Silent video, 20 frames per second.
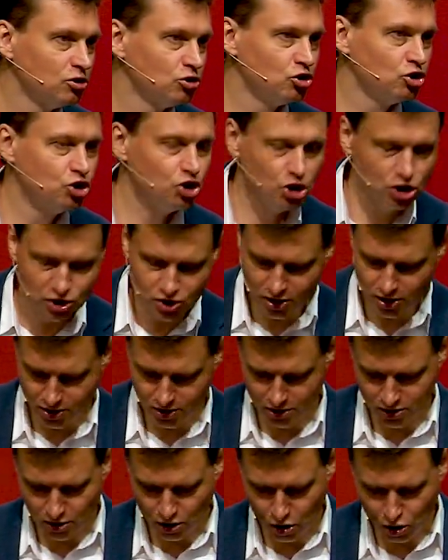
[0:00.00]

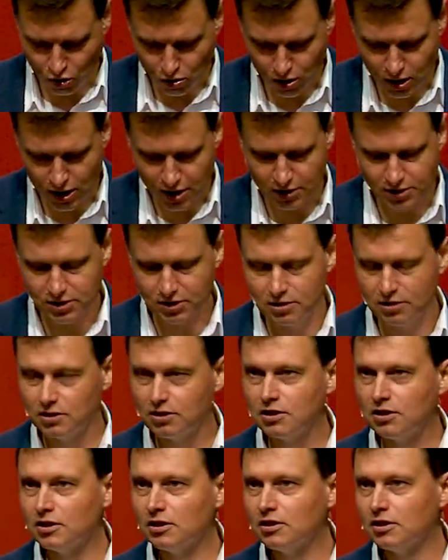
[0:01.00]
Jesus Christ
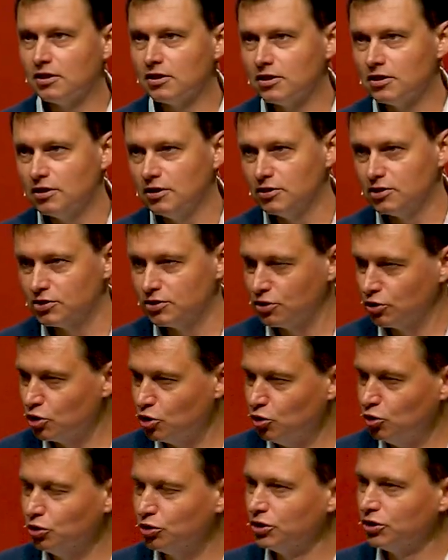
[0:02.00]
is the
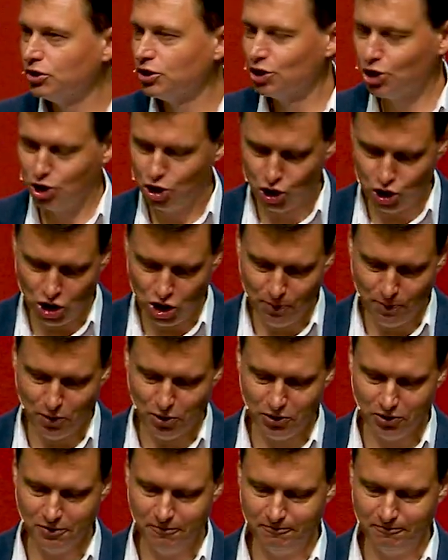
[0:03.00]
Good Shepherd.